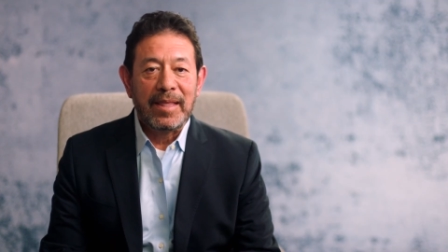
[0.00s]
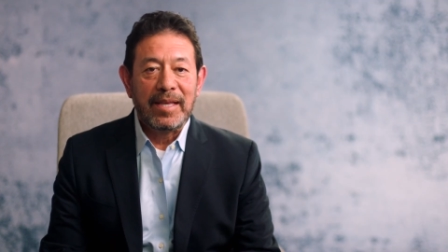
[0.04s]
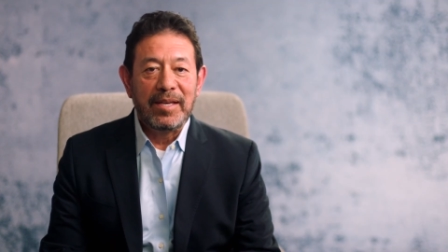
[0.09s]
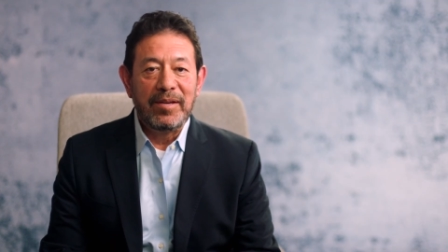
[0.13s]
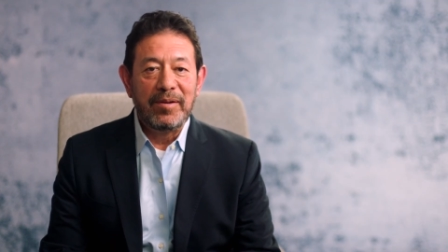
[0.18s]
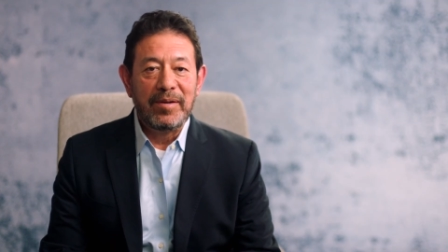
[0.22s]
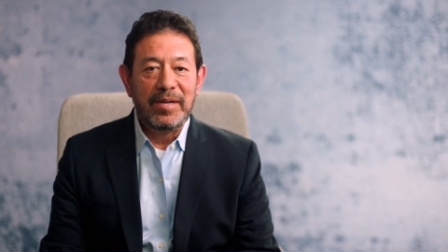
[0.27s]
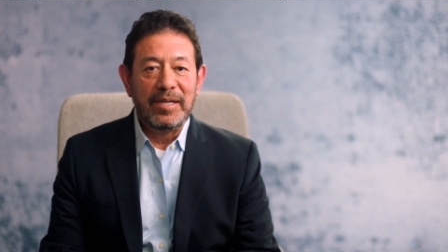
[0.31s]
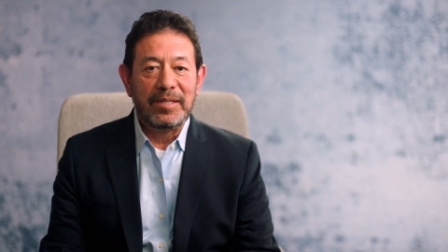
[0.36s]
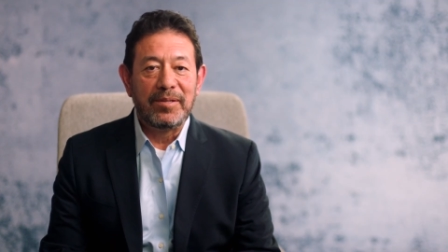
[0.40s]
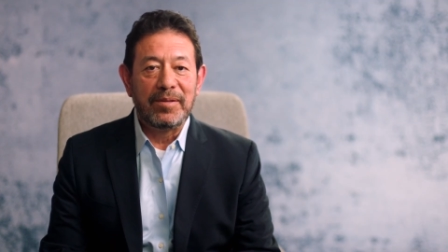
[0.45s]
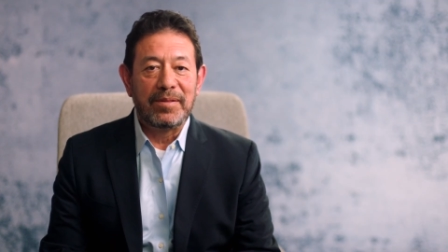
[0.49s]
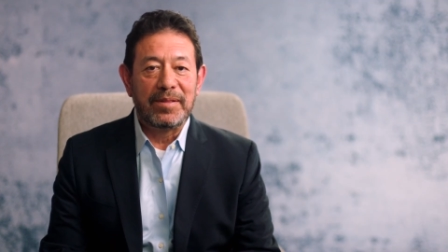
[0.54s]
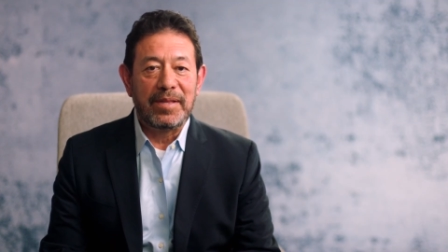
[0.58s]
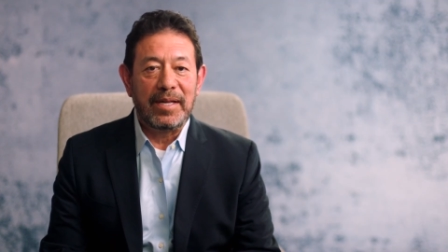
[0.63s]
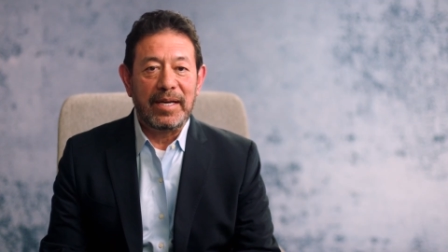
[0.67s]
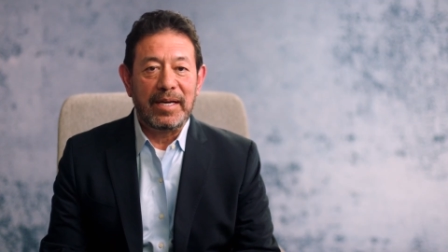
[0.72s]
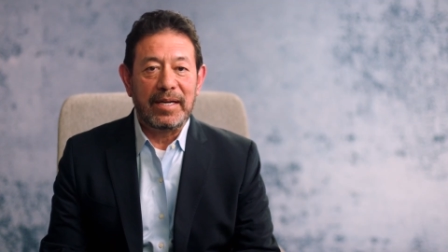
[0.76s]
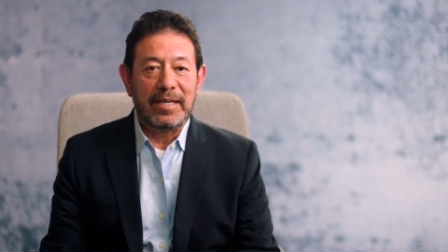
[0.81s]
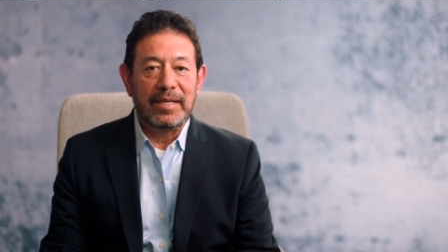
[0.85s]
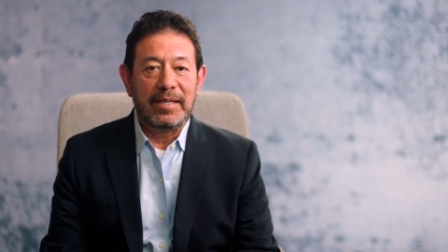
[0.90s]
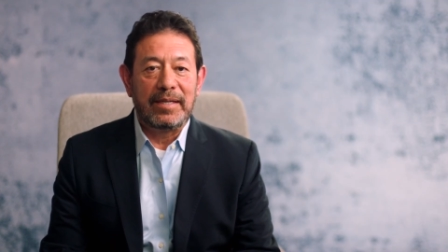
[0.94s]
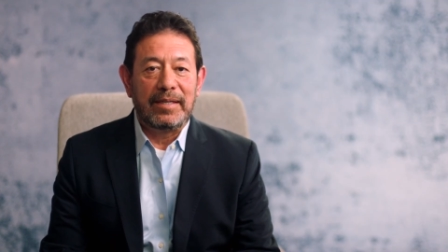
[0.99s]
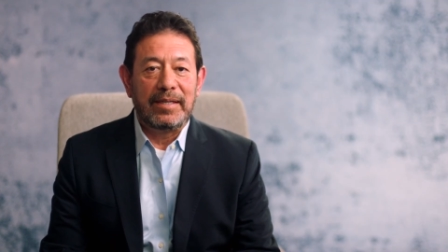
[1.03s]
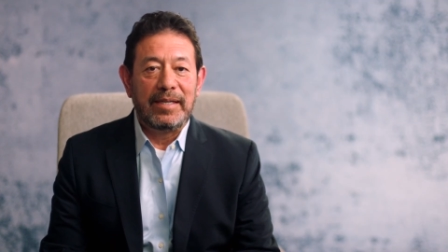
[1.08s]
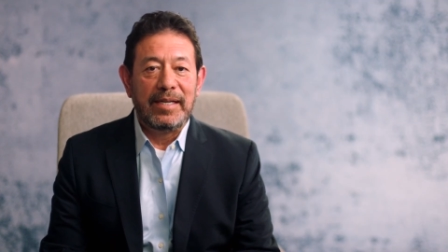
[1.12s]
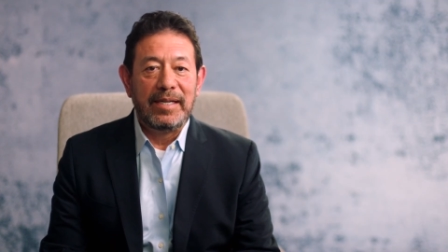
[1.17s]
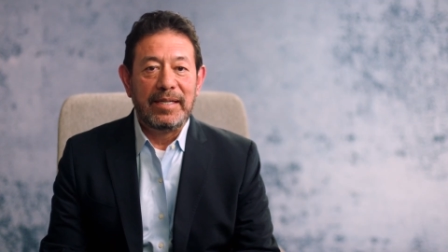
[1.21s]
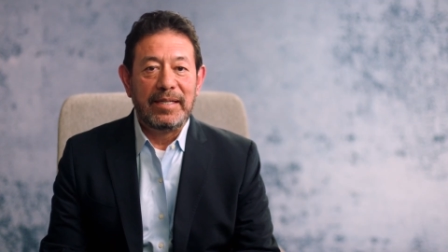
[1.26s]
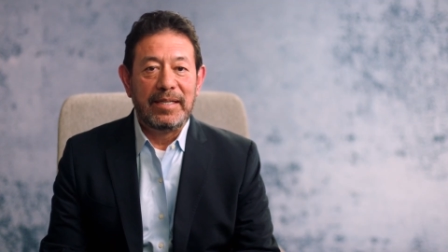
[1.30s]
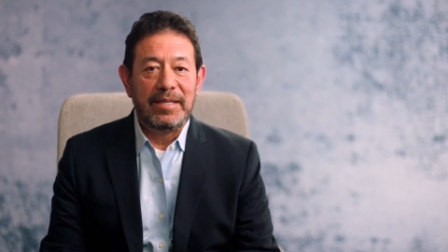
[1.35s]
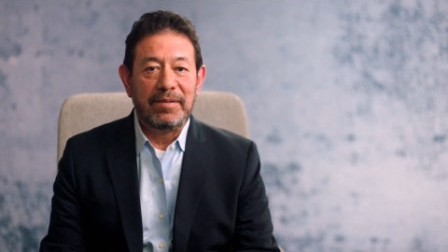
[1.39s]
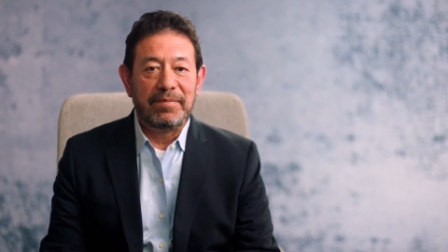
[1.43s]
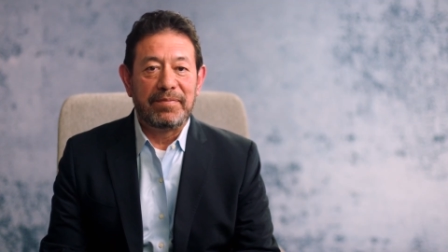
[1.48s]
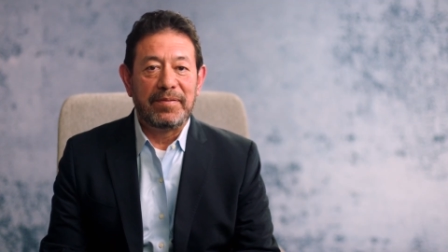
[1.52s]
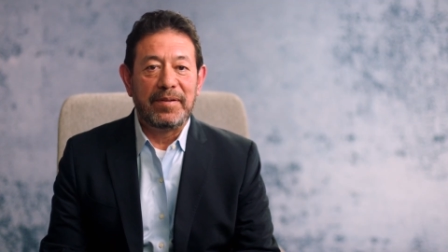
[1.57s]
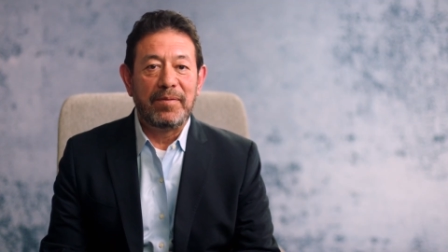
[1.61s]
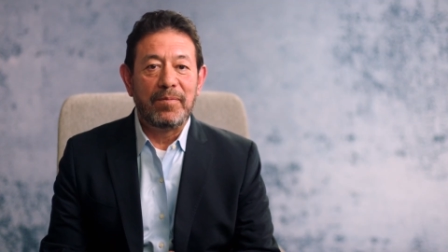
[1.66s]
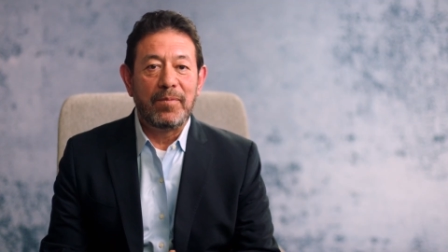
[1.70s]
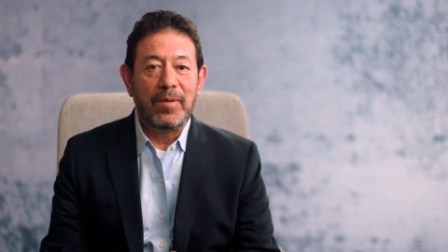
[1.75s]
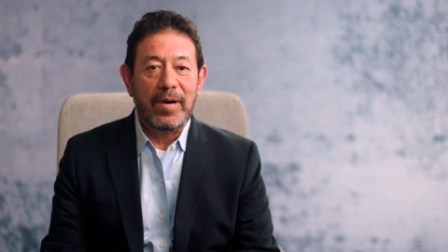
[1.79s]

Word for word: you need to think in different